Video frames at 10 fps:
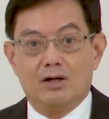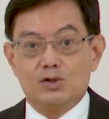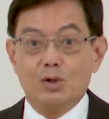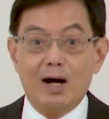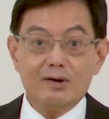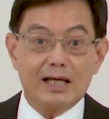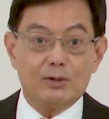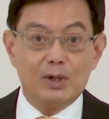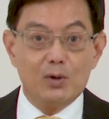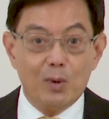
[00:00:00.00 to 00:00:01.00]
So how
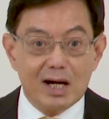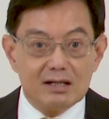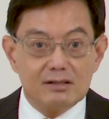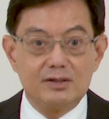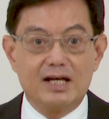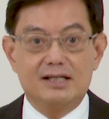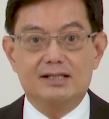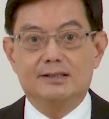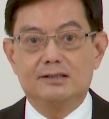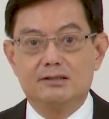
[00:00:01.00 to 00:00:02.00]
can we work
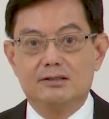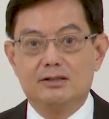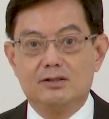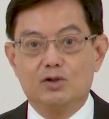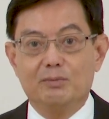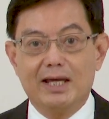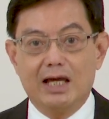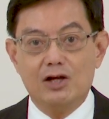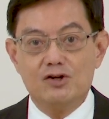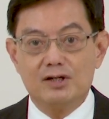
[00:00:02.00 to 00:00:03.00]
together to make
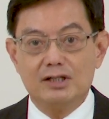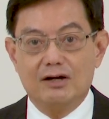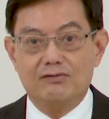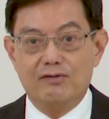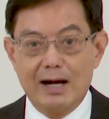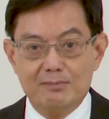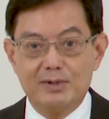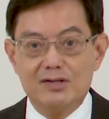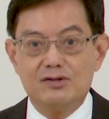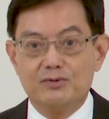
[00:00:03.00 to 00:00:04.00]
Asia a
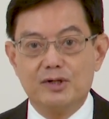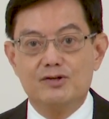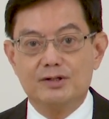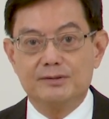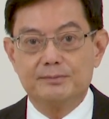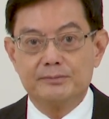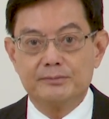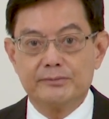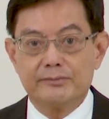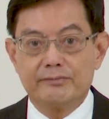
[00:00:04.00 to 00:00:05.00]
vibrant region
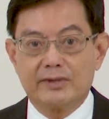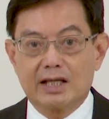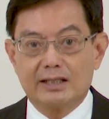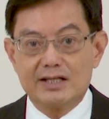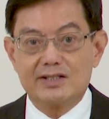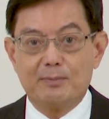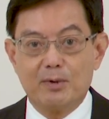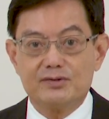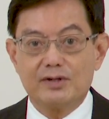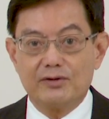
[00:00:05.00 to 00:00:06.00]
that supports